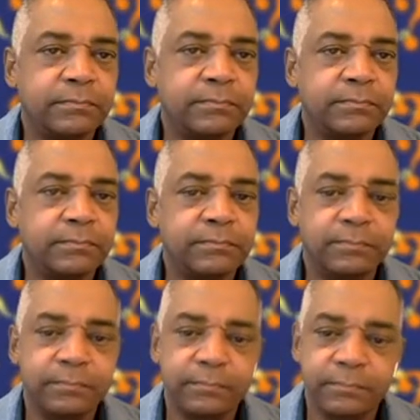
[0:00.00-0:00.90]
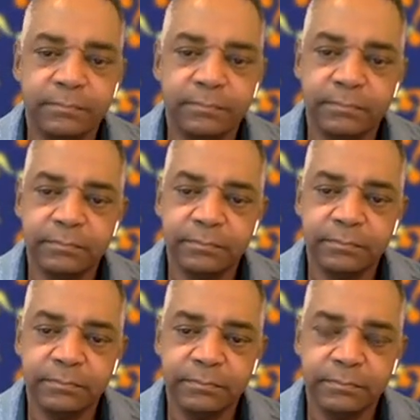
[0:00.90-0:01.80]

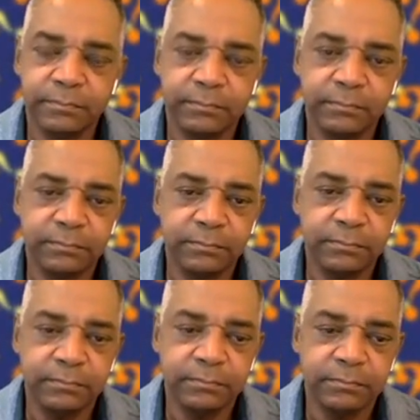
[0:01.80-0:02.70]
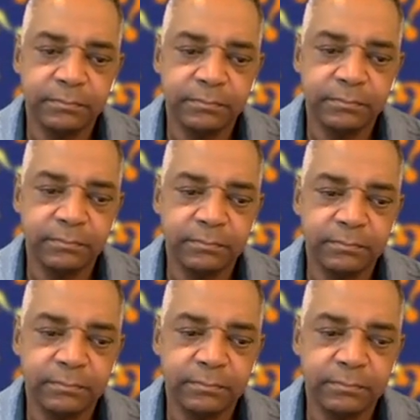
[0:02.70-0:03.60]

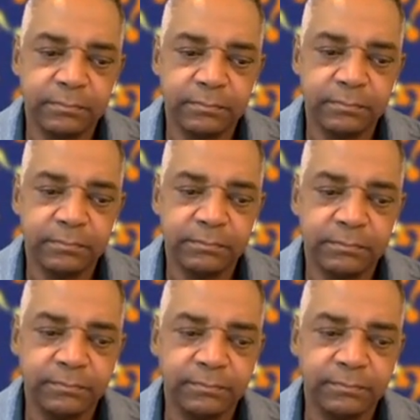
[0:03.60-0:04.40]
The person shown says nothing.